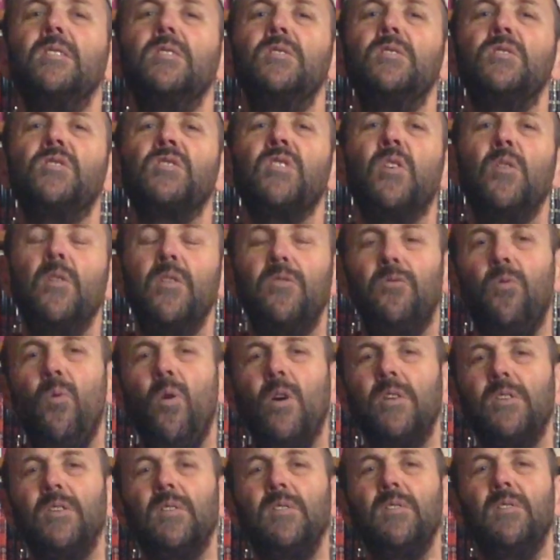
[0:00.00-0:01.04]
So if
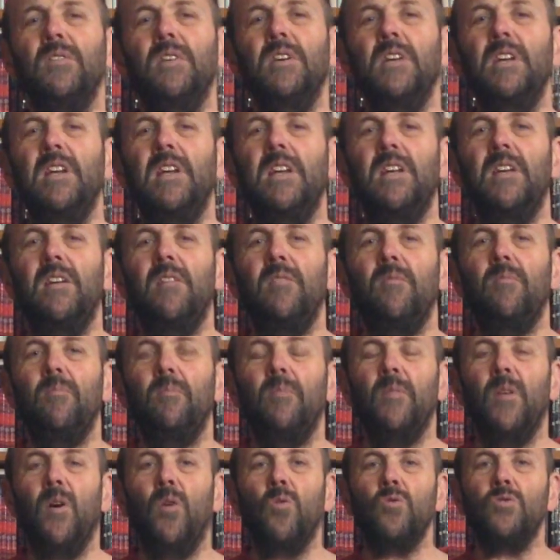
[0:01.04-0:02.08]
what the
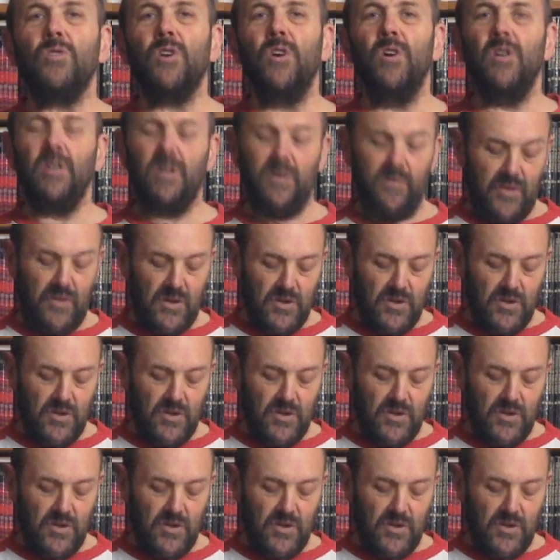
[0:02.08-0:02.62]
alternative